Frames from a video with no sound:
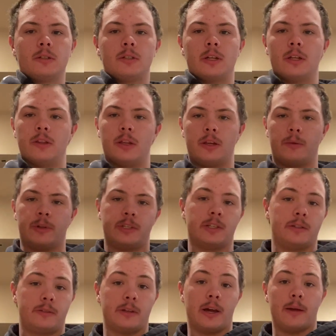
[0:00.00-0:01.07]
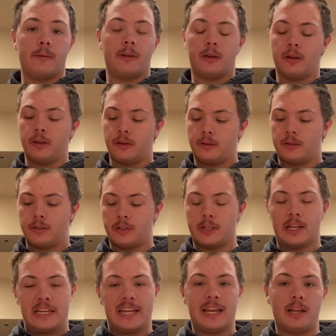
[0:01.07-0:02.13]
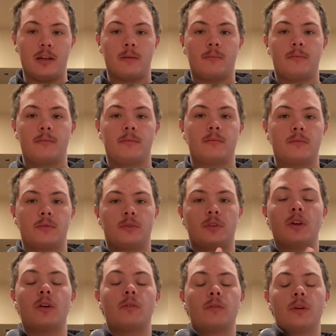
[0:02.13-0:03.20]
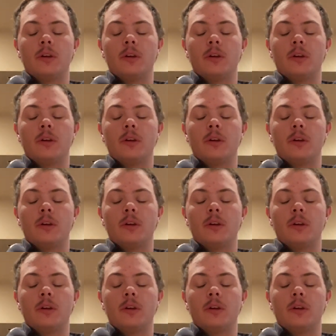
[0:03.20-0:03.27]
and then I went to Titanium. So